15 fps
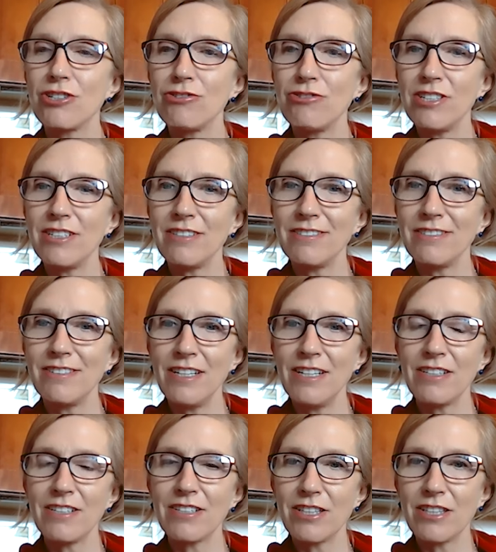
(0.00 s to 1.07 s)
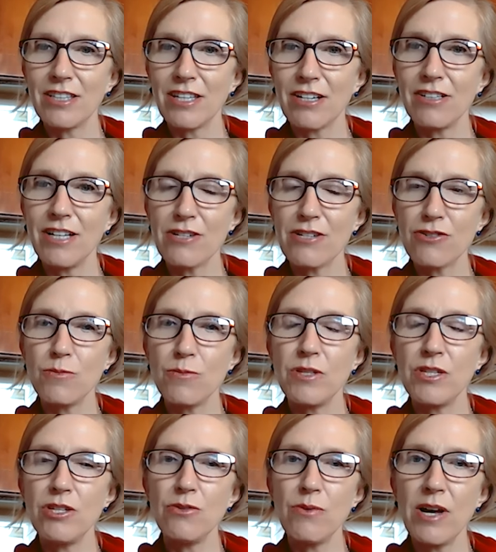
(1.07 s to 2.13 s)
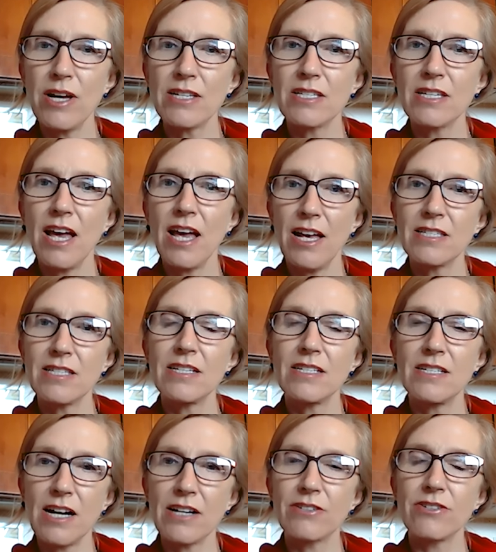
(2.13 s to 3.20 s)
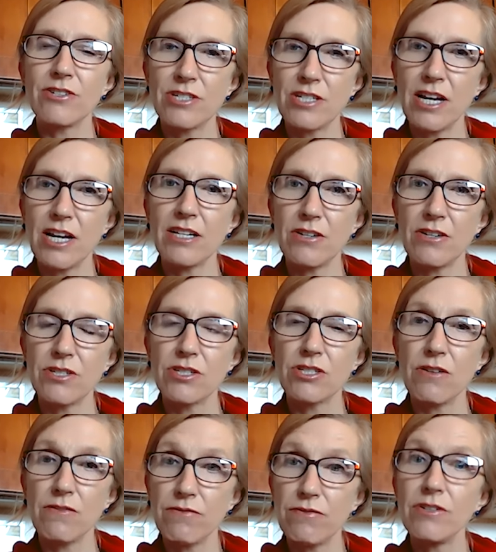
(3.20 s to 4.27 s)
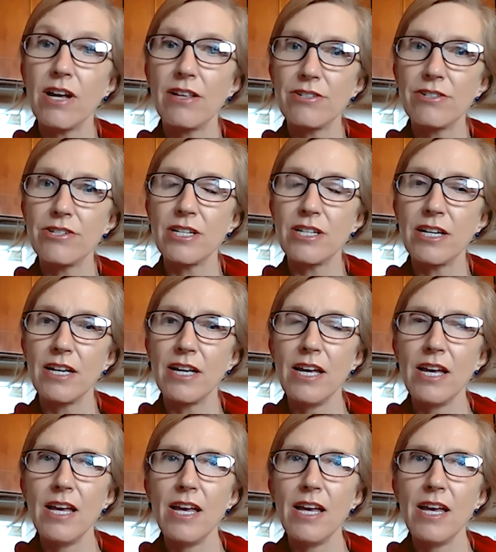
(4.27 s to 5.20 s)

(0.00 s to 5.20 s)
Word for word: children in the classroom in the U S has a doctor's diagnosis of food allergy.